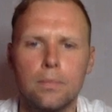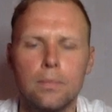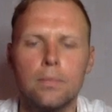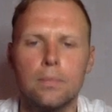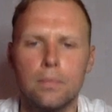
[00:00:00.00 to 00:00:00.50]

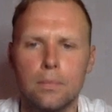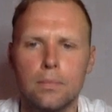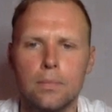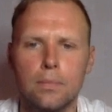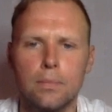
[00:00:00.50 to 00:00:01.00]

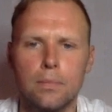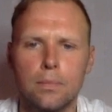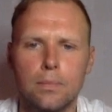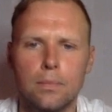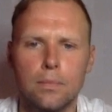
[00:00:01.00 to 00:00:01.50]

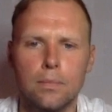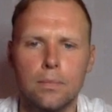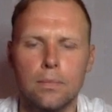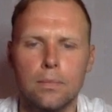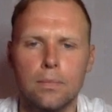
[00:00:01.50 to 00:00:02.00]

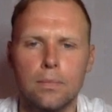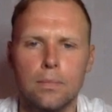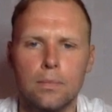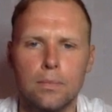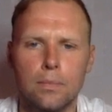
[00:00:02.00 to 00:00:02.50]

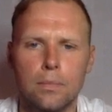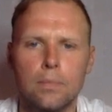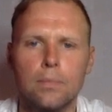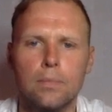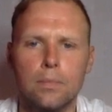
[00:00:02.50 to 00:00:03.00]

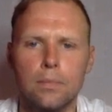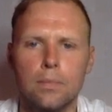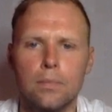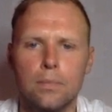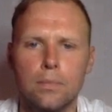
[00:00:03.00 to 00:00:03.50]

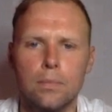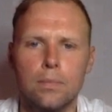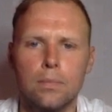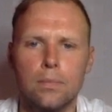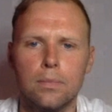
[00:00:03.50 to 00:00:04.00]

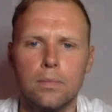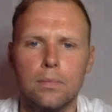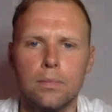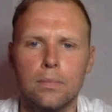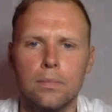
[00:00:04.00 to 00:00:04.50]

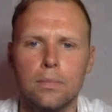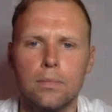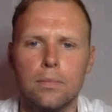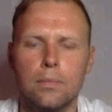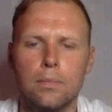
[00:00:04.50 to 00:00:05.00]

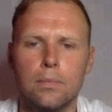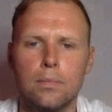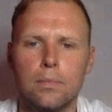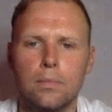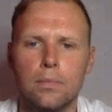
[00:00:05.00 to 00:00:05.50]

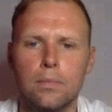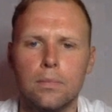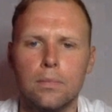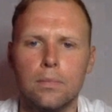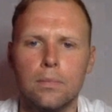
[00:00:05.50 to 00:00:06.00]

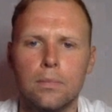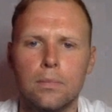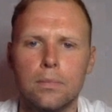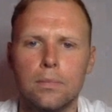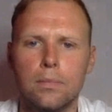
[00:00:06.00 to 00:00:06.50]

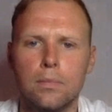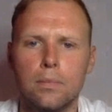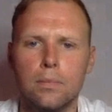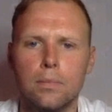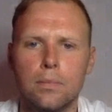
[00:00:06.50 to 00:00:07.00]

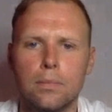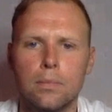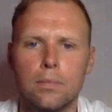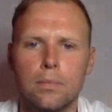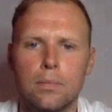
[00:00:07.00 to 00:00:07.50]

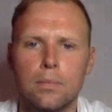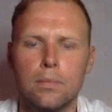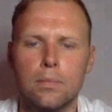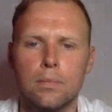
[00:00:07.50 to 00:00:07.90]
[no speech]